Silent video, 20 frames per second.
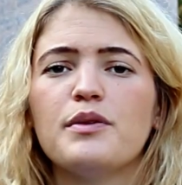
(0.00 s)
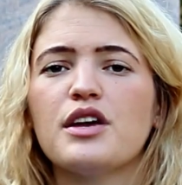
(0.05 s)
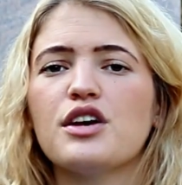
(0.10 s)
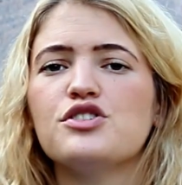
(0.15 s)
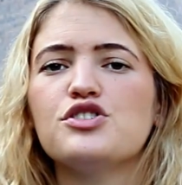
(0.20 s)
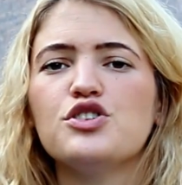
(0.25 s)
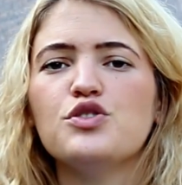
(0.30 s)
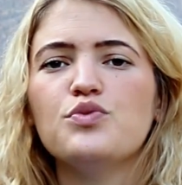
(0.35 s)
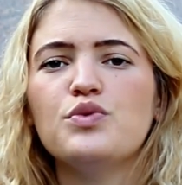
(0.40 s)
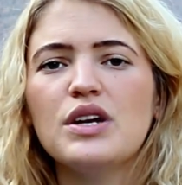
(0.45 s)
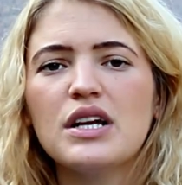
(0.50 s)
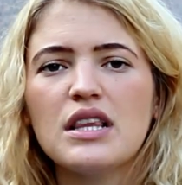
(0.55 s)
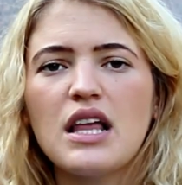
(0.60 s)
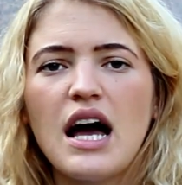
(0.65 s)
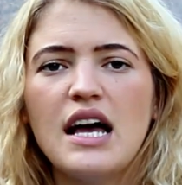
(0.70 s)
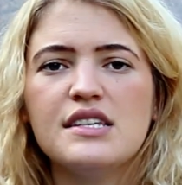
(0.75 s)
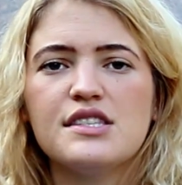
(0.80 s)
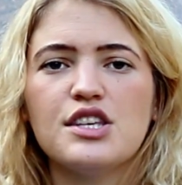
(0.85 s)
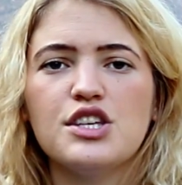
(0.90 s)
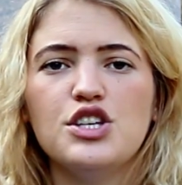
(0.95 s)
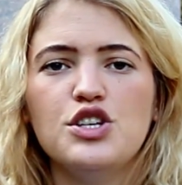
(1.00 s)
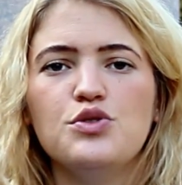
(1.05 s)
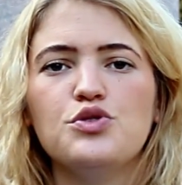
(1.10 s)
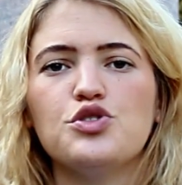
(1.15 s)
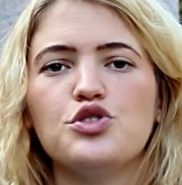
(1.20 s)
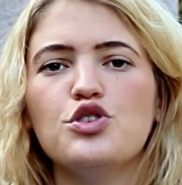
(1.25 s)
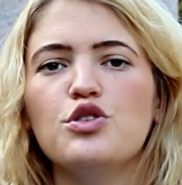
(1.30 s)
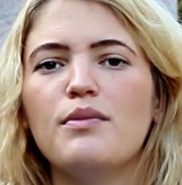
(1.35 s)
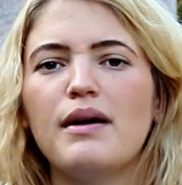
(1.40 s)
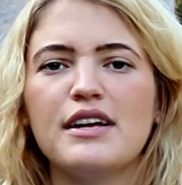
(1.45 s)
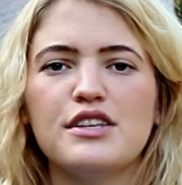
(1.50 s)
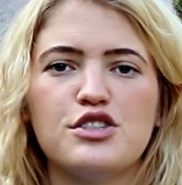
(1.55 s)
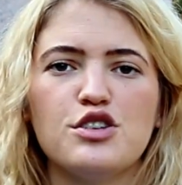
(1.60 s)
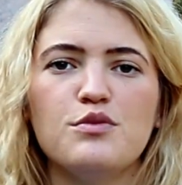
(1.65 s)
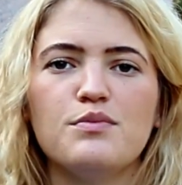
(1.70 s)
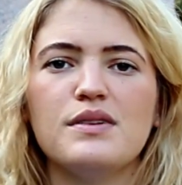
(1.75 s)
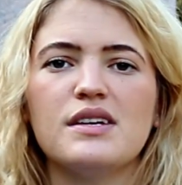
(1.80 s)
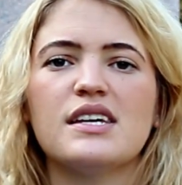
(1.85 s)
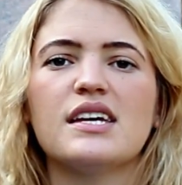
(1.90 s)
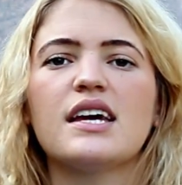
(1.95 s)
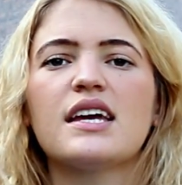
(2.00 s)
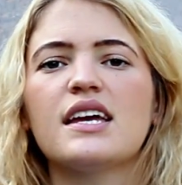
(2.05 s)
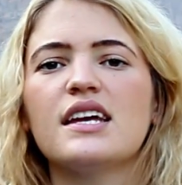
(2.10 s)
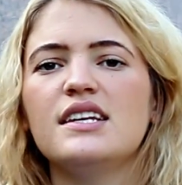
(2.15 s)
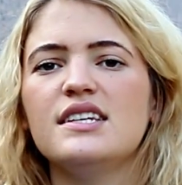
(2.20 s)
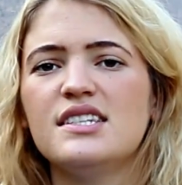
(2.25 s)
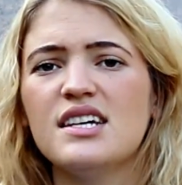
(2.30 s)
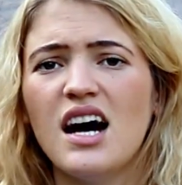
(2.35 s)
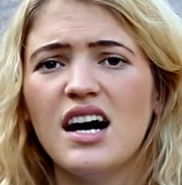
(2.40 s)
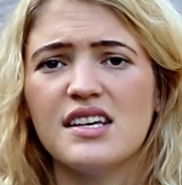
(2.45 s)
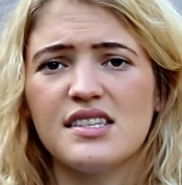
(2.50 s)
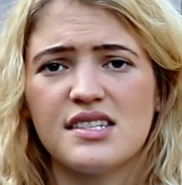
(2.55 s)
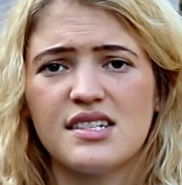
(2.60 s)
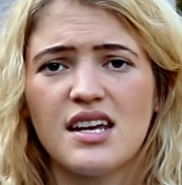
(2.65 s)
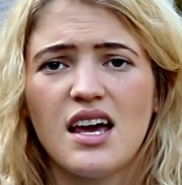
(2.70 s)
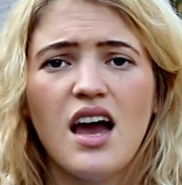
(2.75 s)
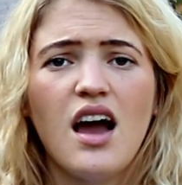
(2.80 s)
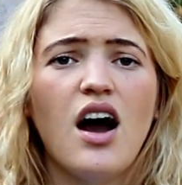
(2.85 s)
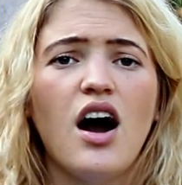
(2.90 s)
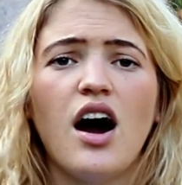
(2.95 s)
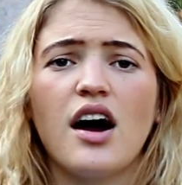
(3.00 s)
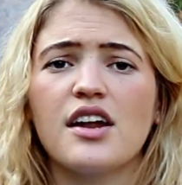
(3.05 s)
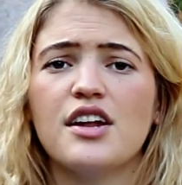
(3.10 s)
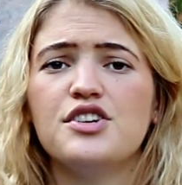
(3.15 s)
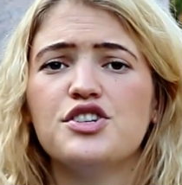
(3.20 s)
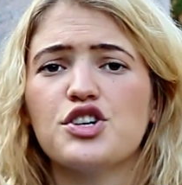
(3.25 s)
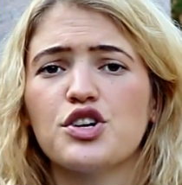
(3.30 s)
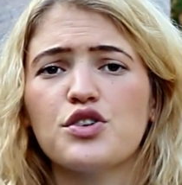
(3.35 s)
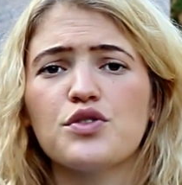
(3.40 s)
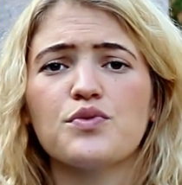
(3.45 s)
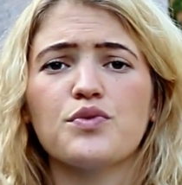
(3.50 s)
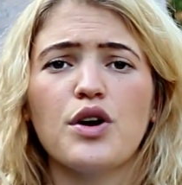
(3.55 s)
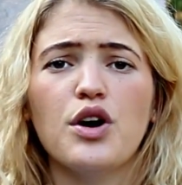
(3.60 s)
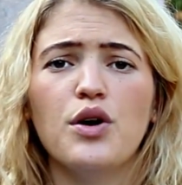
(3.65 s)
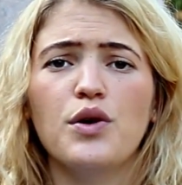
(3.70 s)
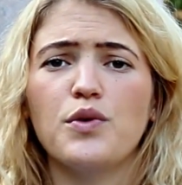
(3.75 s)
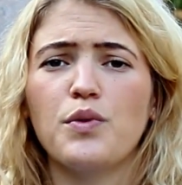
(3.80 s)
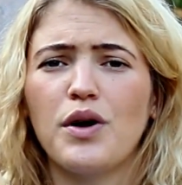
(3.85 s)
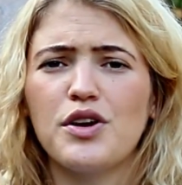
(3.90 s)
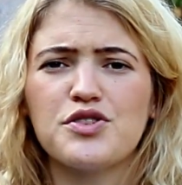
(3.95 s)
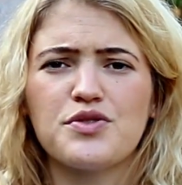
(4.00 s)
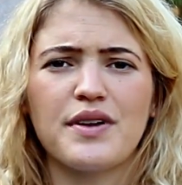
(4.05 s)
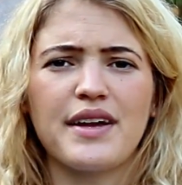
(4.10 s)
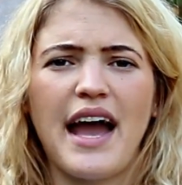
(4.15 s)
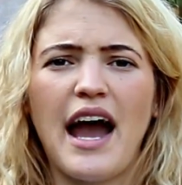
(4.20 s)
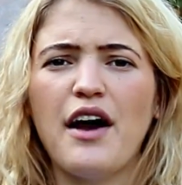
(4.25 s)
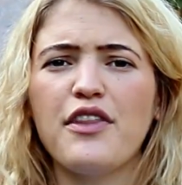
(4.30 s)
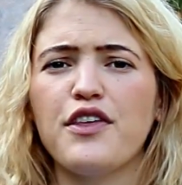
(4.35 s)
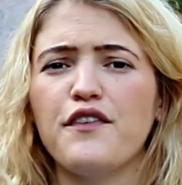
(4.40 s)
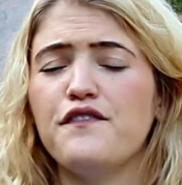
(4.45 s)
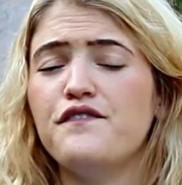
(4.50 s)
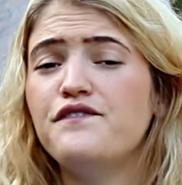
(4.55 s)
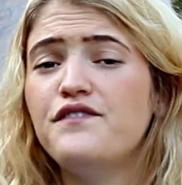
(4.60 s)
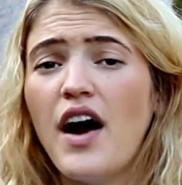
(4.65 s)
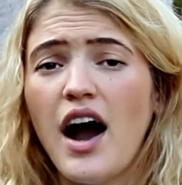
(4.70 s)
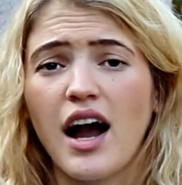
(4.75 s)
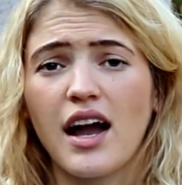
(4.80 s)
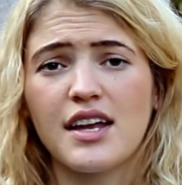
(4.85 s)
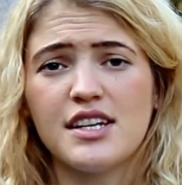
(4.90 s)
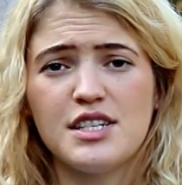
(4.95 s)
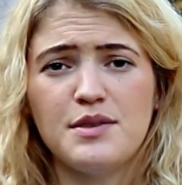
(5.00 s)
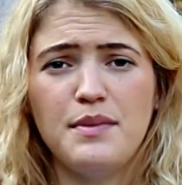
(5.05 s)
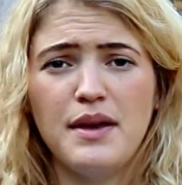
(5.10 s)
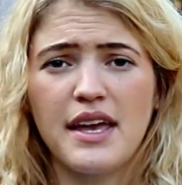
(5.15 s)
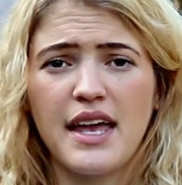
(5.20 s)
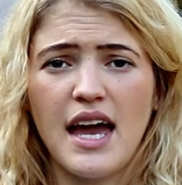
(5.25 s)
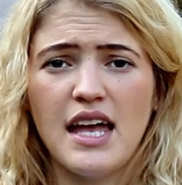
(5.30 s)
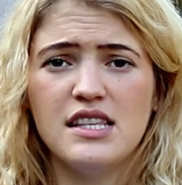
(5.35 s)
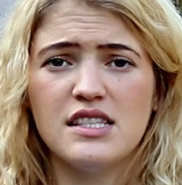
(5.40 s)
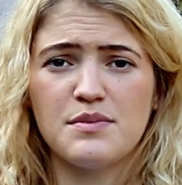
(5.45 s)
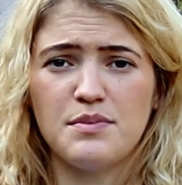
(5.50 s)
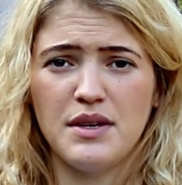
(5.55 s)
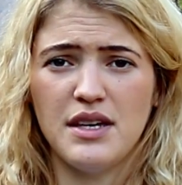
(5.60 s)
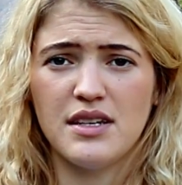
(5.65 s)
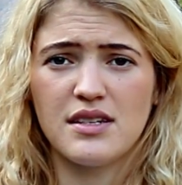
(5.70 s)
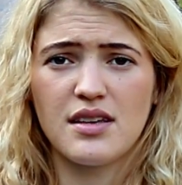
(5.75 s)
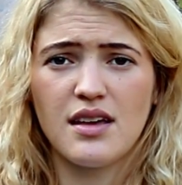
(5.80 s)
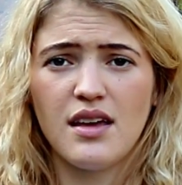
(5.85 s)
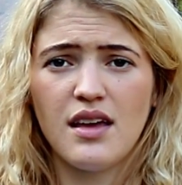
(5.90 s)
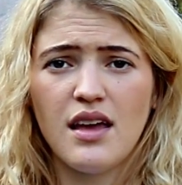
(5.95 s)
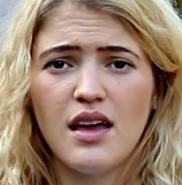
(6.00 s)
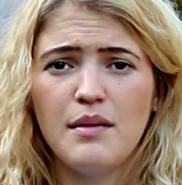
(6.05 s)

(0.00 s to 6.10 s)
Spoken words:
because you realize that you too might soon be kicking dust on a dirt road wondering how the fuck to make ends meet,